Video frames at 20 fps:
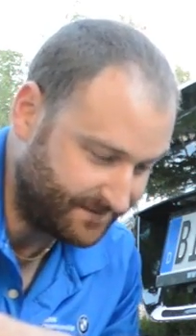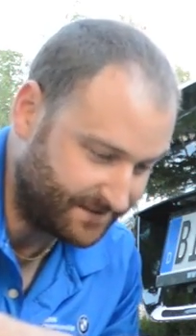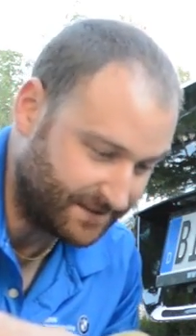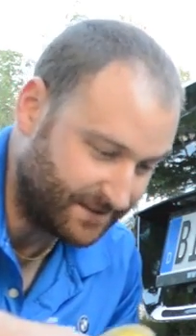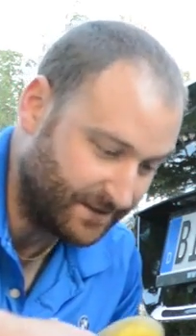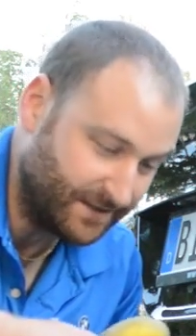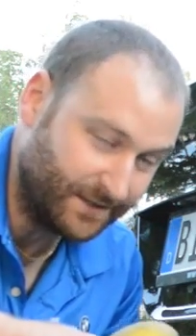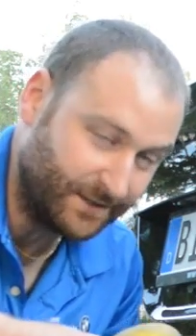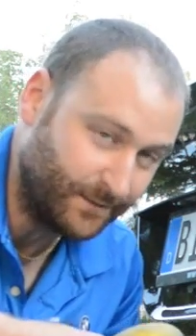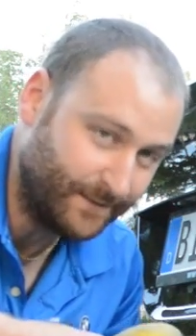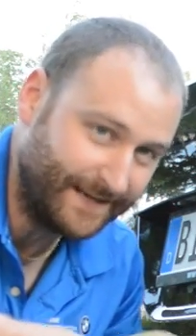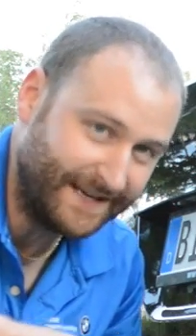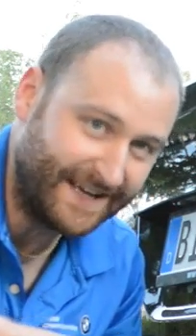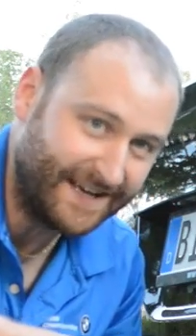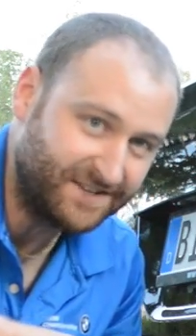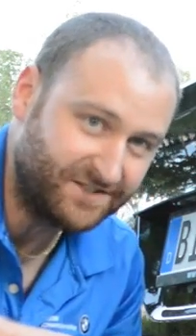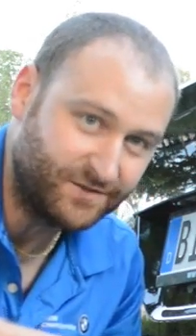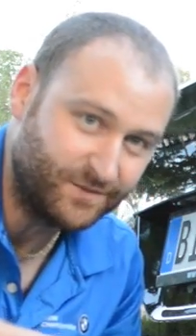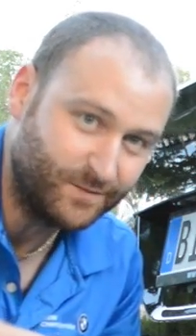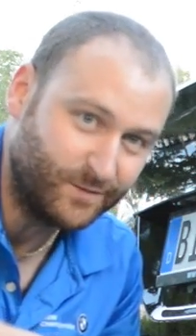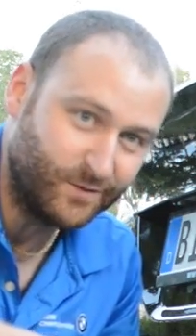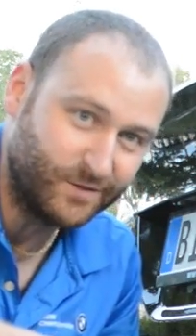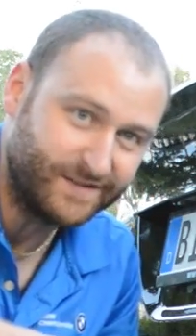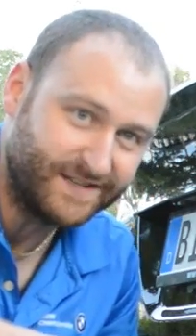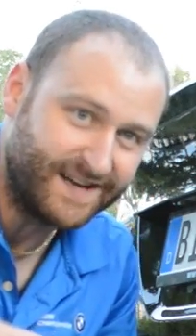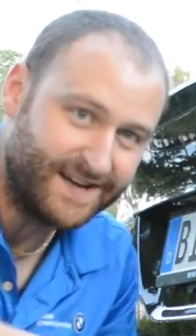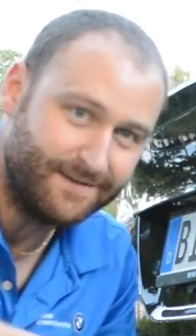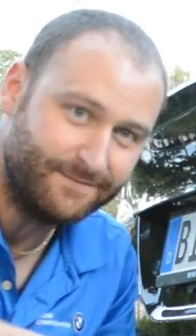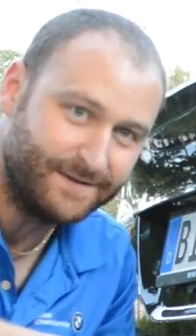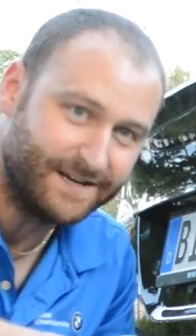a little bit extra more
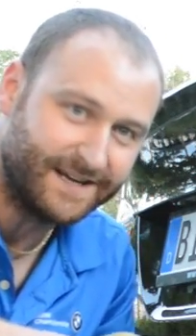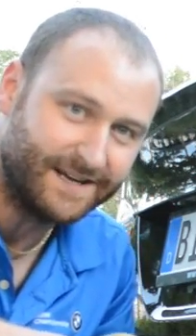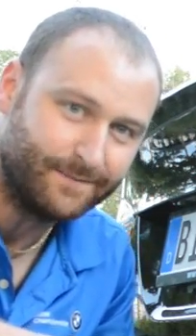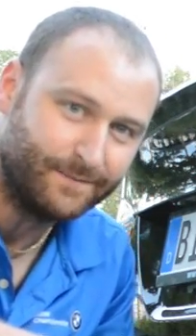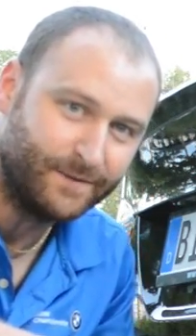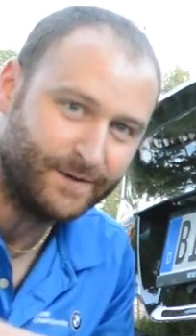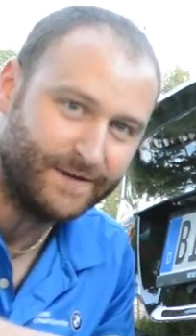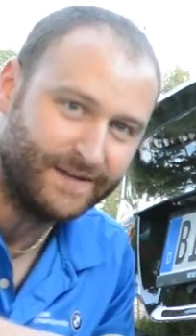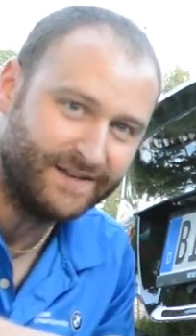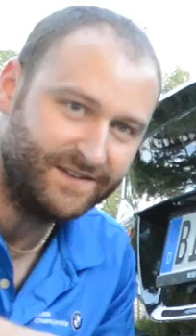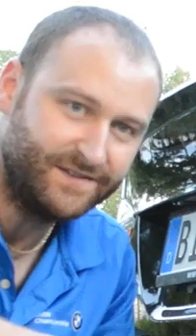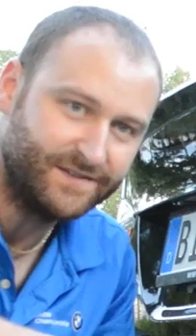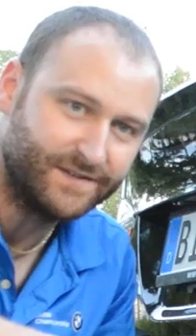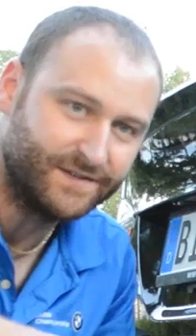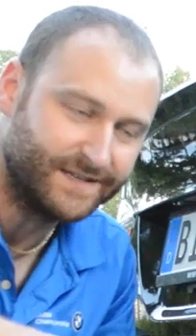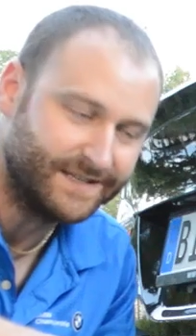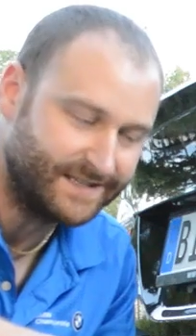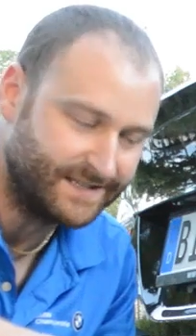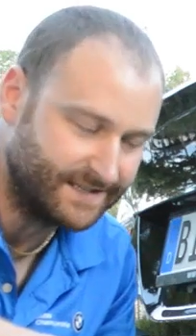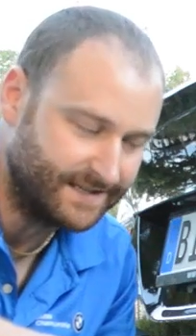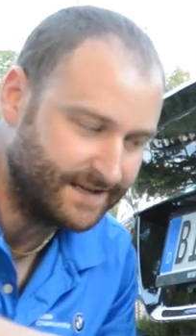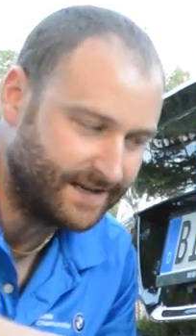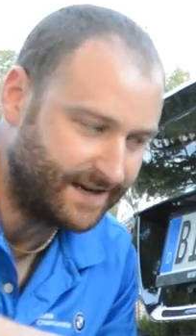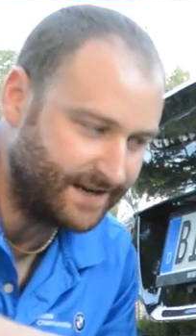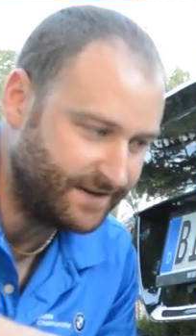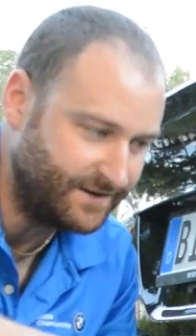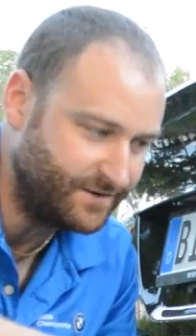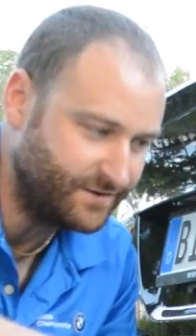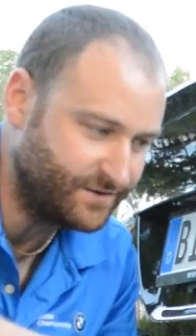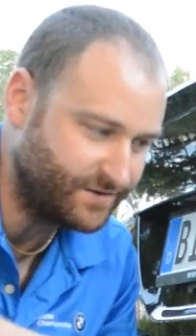time you got to put into it, and I
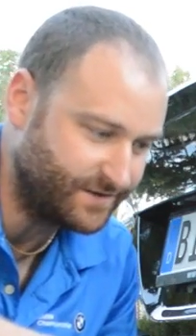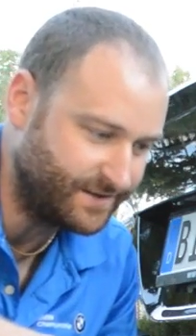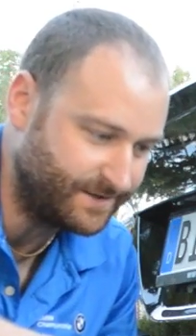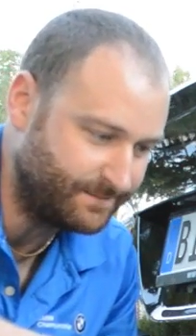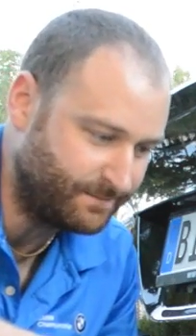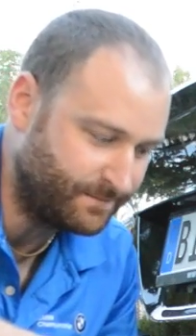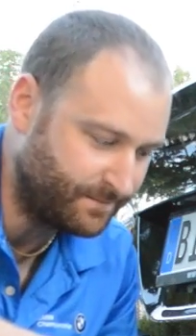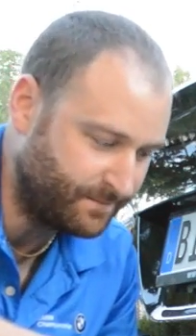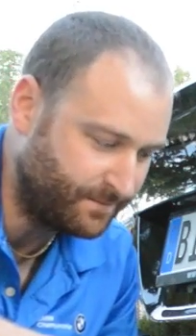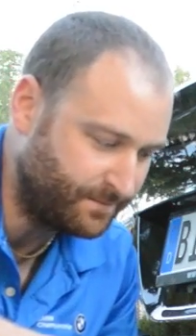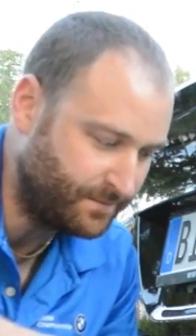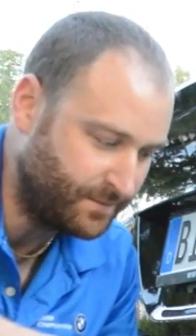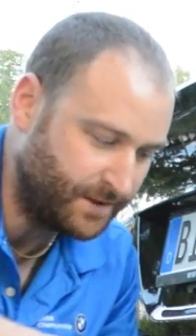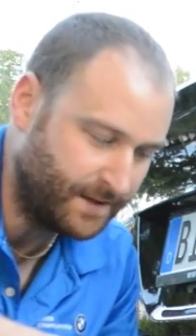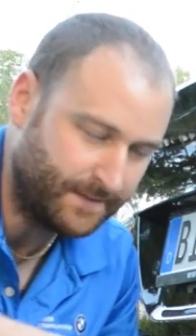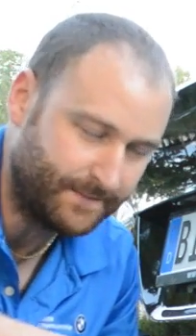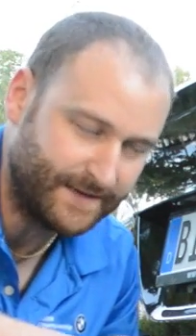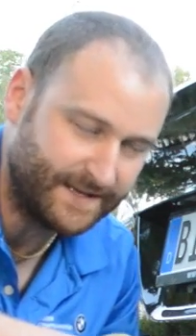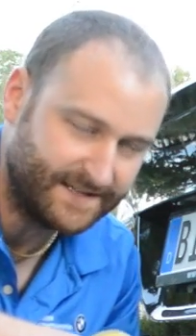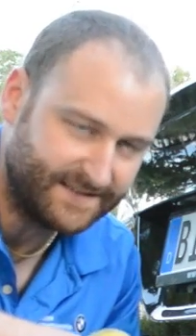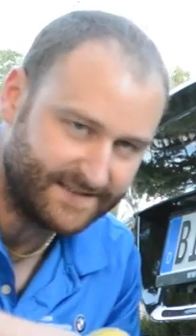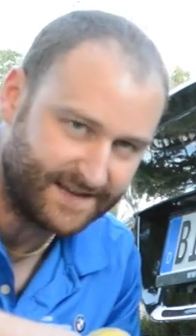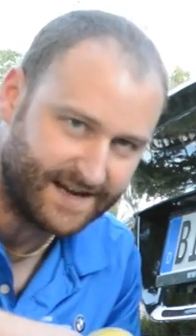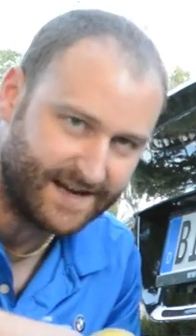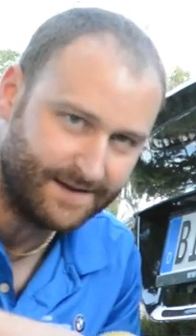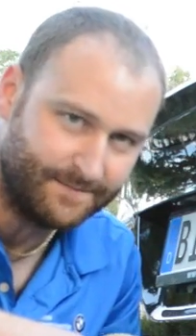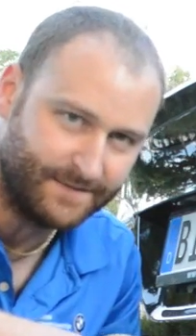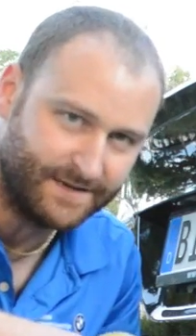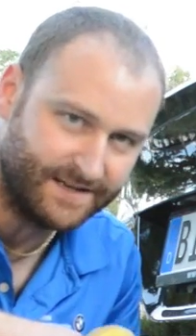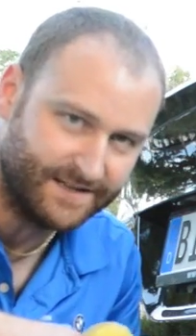usually put a bit of
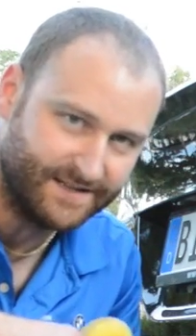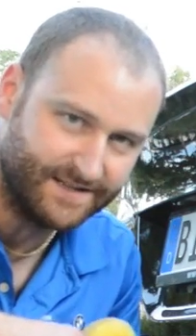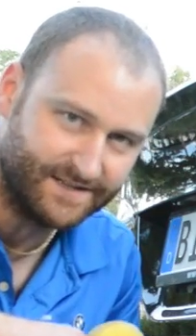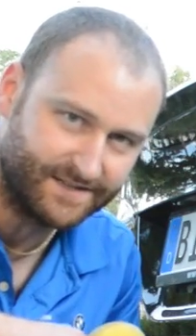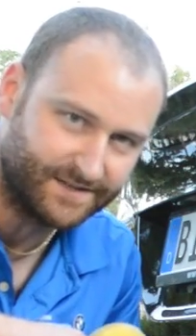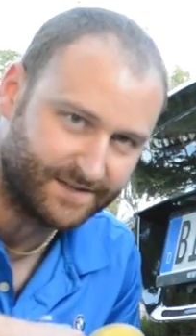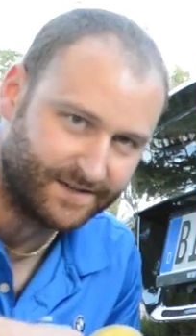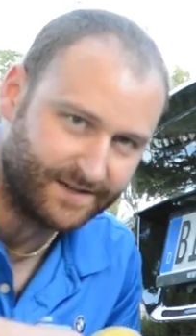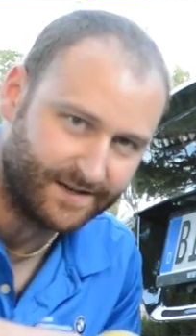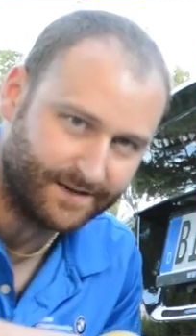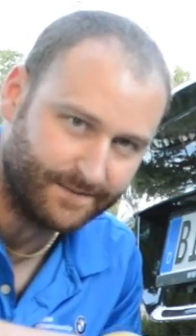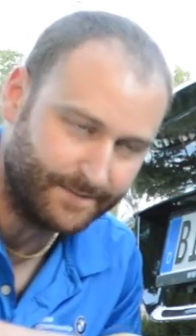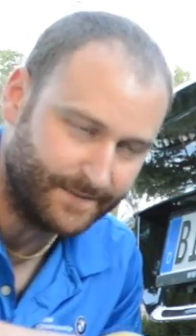time into this car.